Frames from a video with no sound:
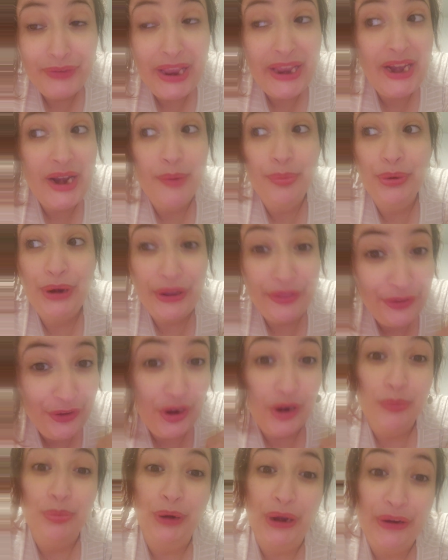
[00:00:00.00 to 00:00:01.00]
And I pray that
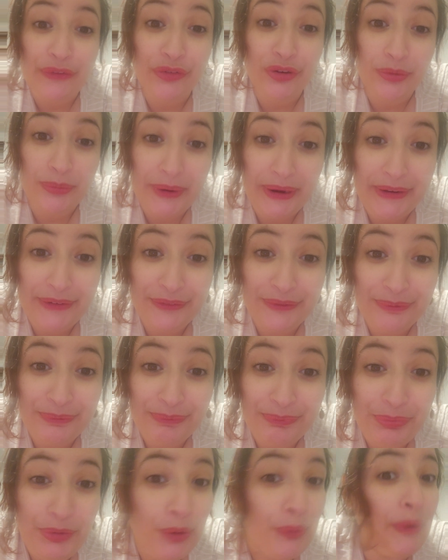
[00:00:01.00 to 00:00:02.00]
y'all praying for me,
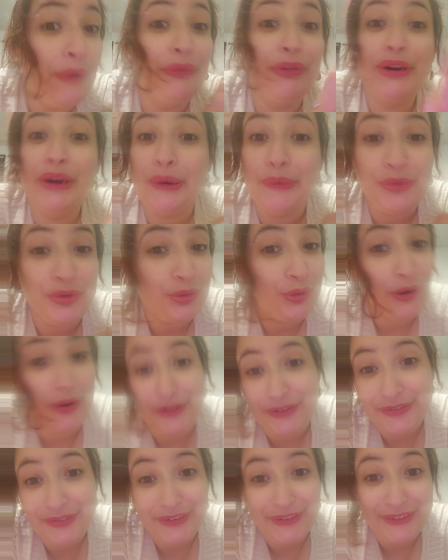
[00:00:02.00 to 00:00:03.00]
whoever comes
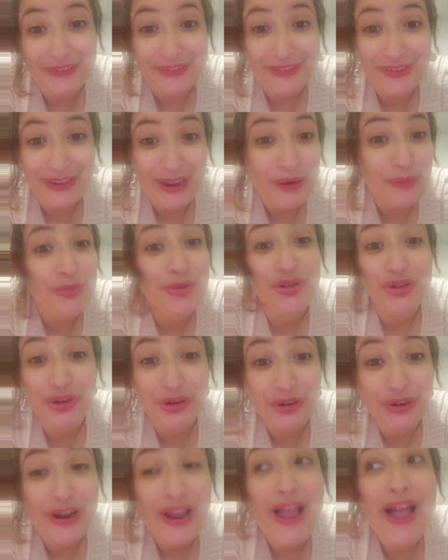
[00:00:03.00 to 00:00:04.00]
across this. I'm
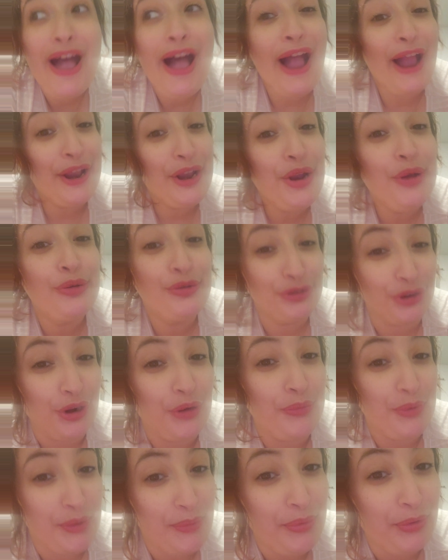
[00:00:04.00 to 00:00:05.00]
sure, I know
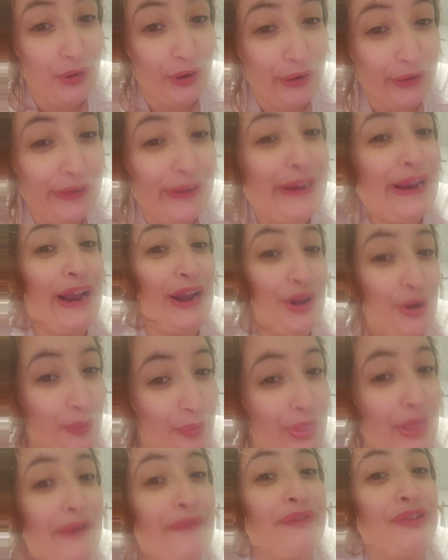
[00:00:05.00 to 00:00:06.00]
certain people are, like I
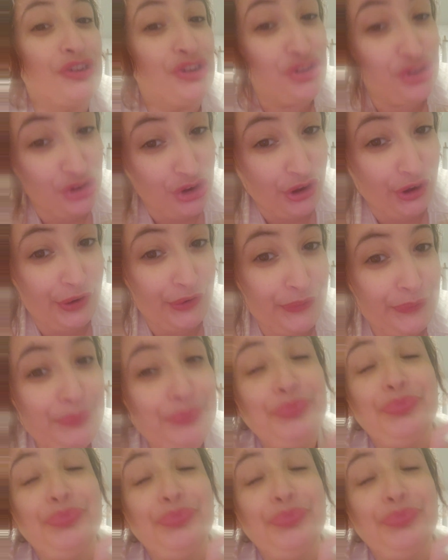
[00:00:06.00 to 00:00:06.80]
know that for sure.